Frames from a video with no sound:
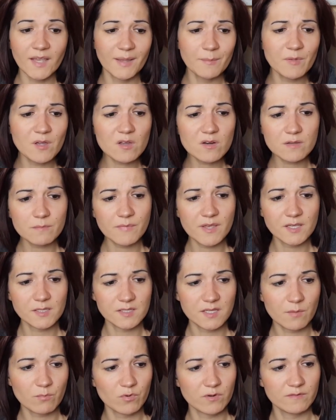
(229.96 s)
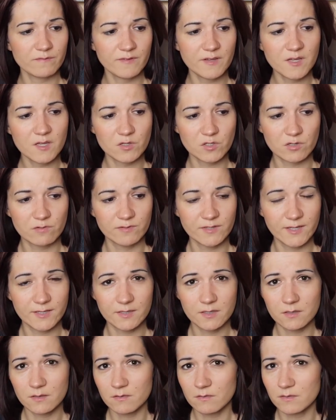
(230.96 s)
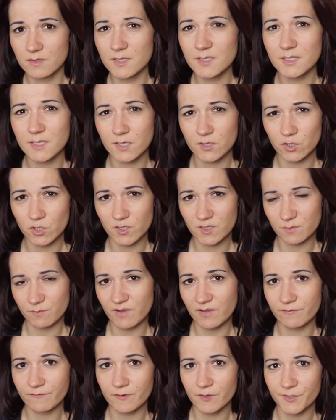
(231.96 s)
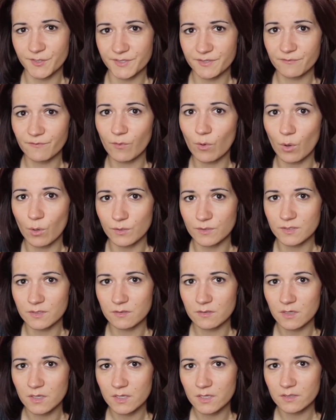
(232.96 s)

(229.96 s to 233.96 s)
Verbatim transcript: I'm gonna make separate videos on that. These are just my first thoughts.